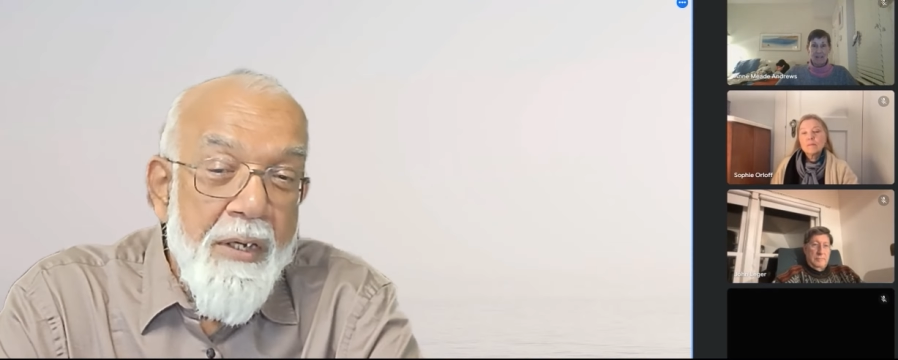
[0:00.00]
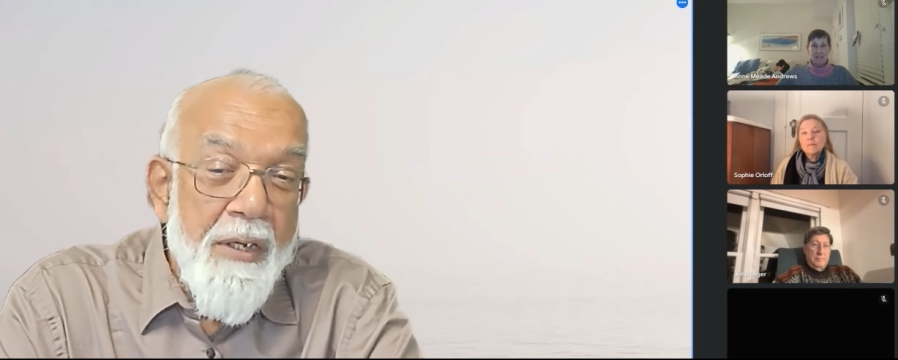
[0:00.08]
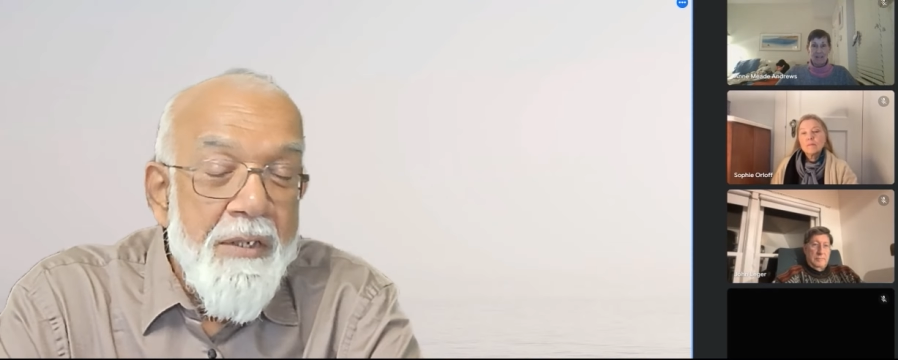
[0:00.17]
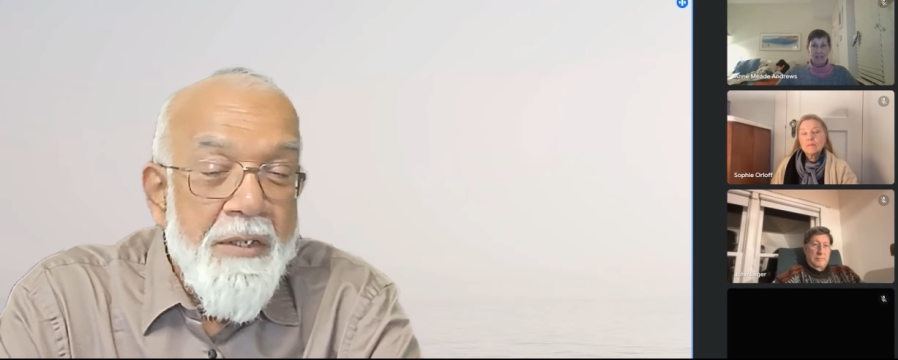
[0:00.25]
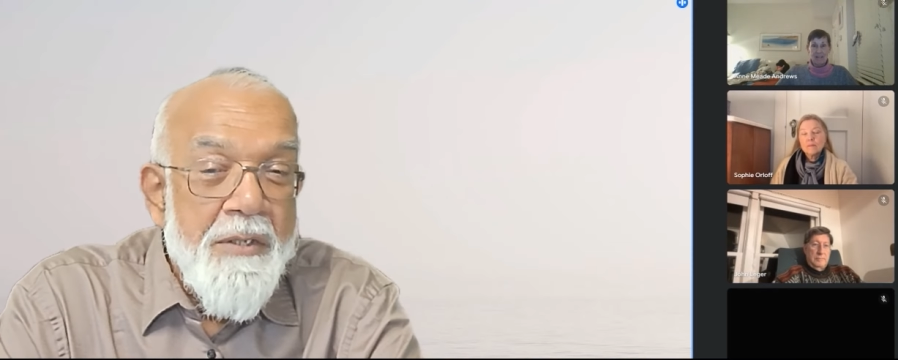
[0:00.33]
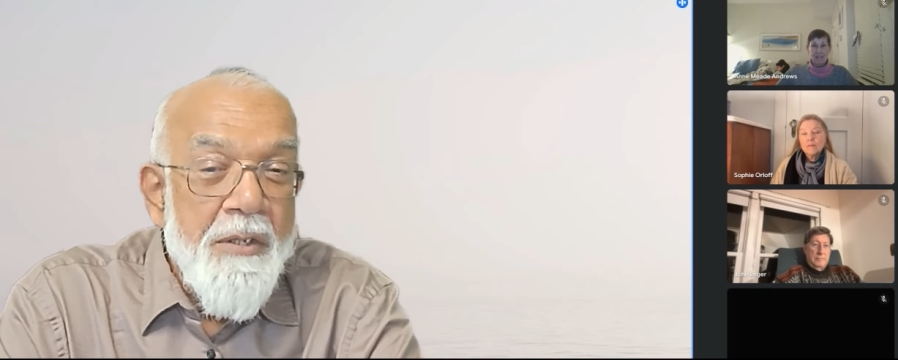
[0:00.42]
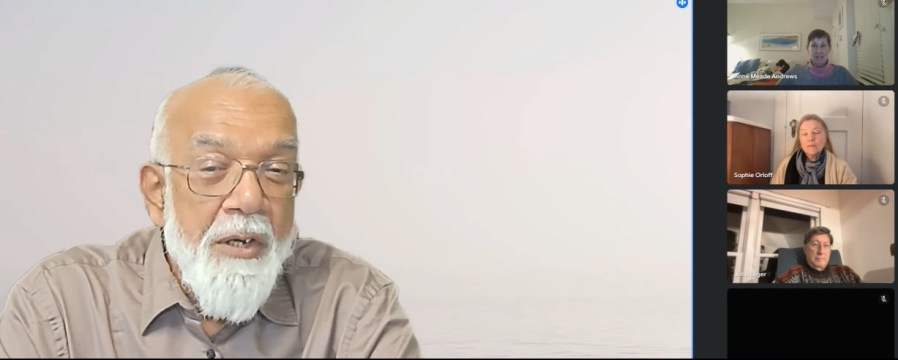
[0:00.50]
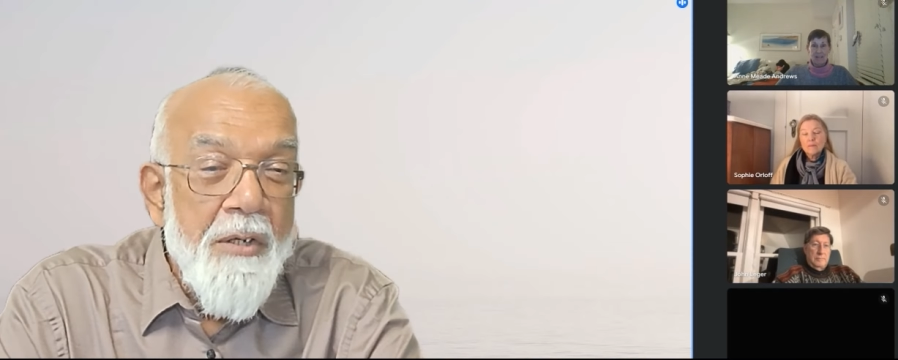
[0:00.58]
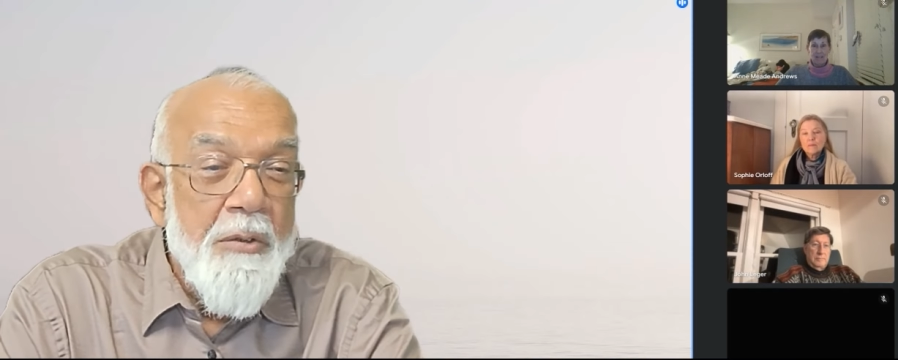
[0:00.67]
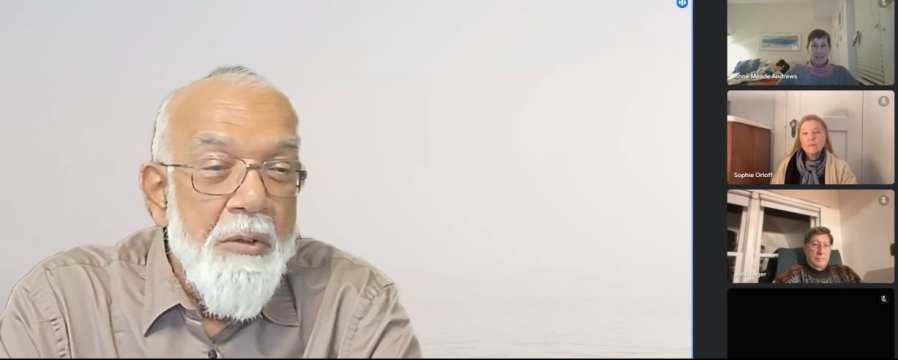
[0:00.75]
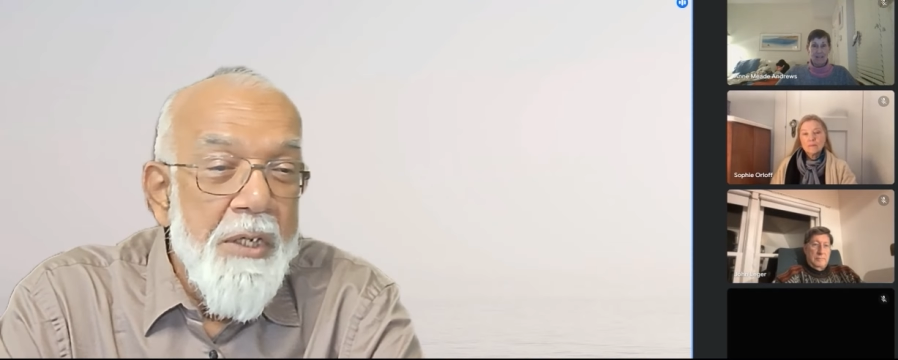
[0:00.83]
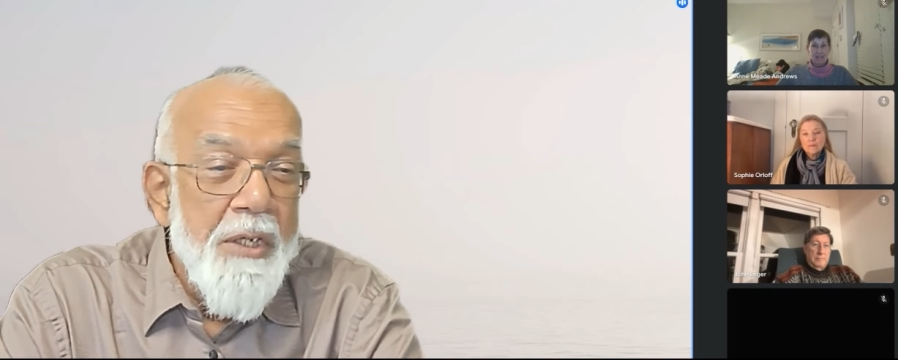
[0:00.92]
it is
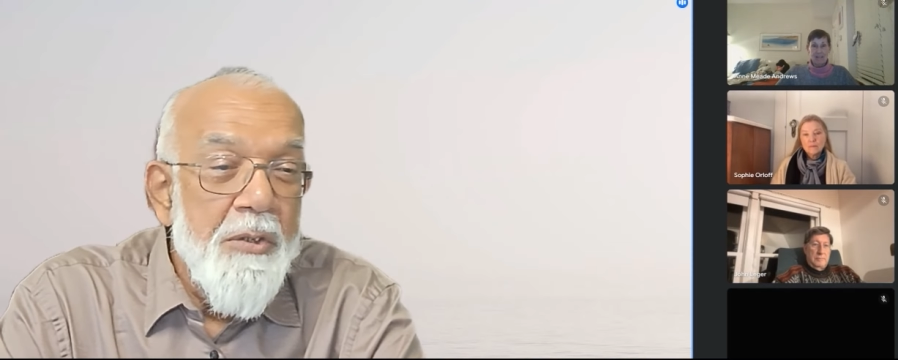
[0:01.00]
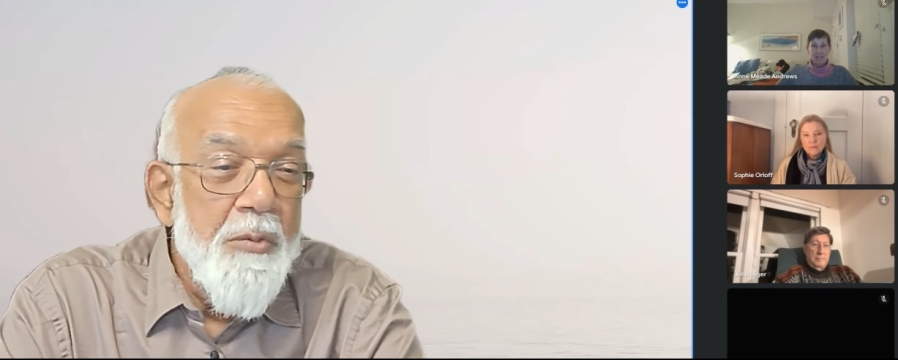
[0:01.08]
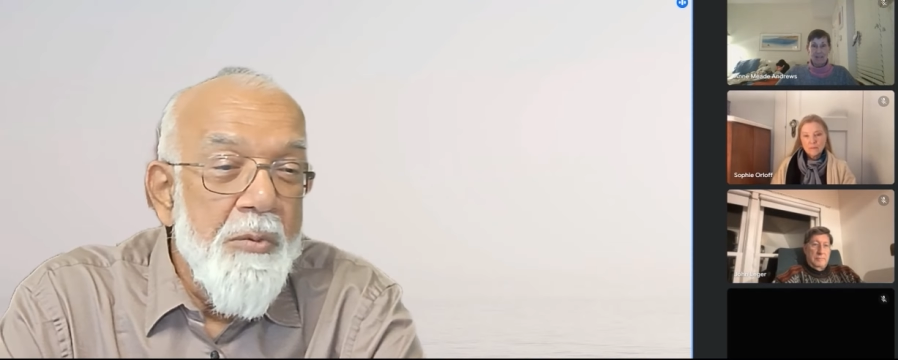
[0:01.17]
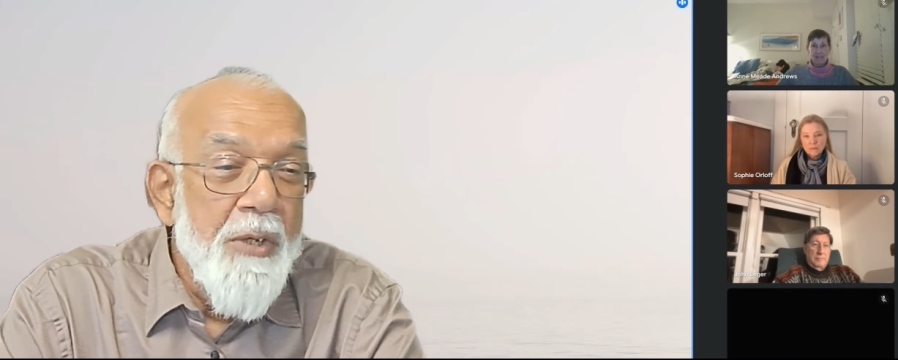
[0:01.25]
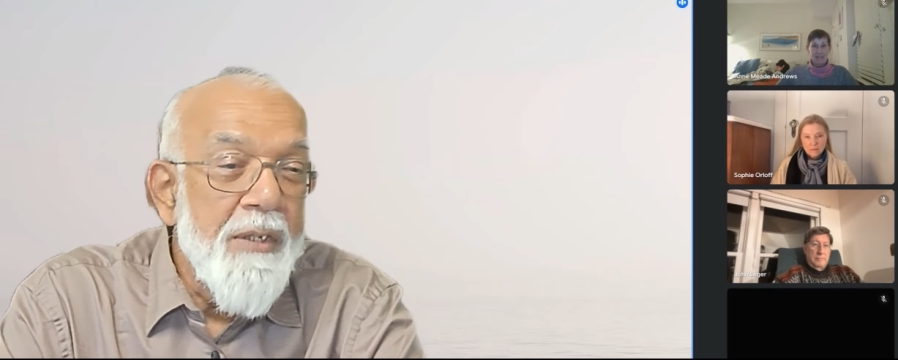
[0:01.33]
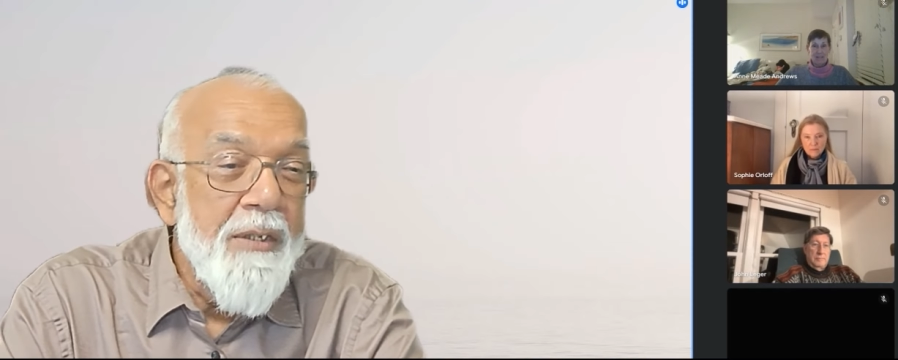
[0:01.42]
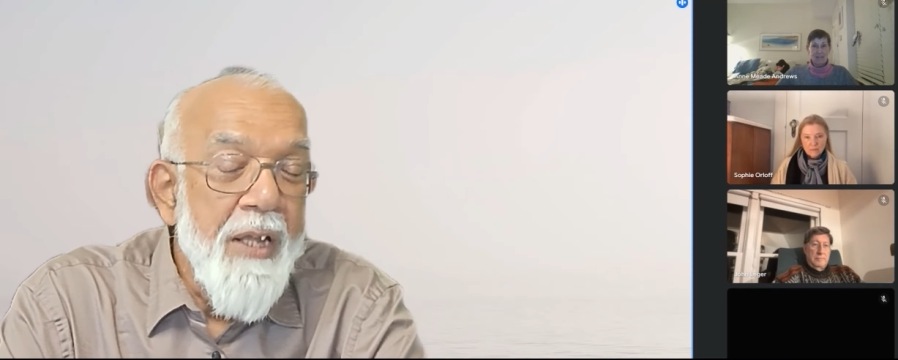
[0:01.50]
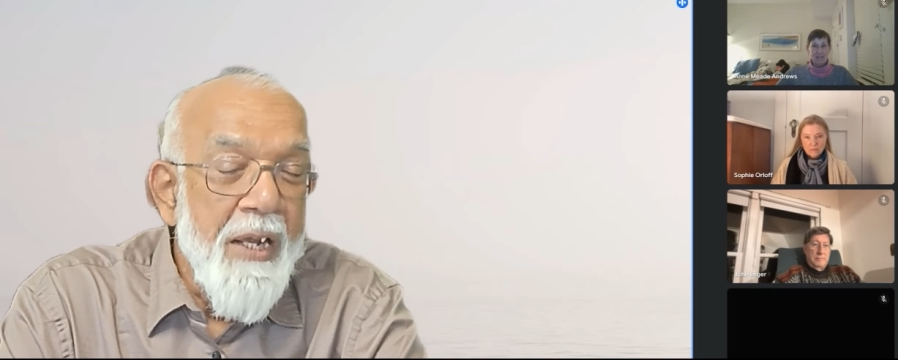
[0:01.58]
not going to work